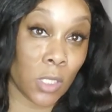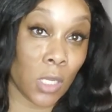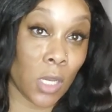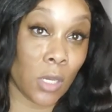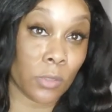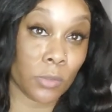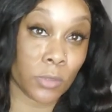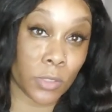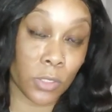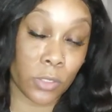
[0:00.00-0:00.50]
It
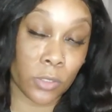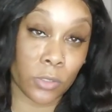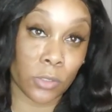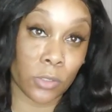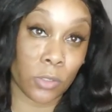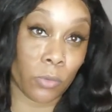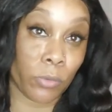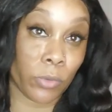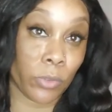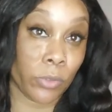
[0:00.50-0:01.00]
holds a
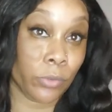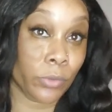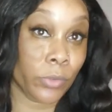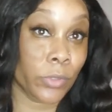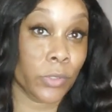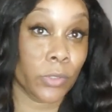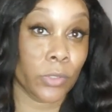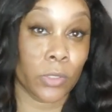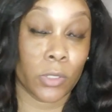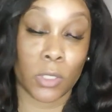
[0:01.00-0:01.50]
curl real
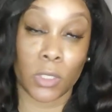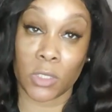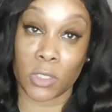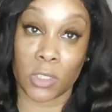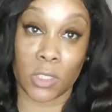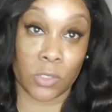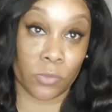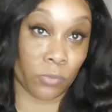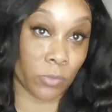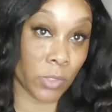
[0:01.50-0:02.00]
good. It's
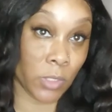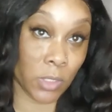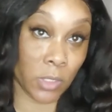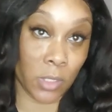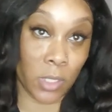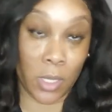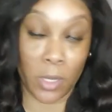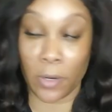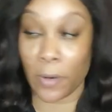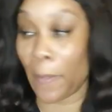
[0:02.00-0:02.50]
just really
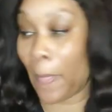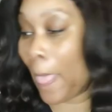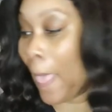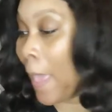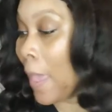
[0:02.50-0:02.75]
good hair.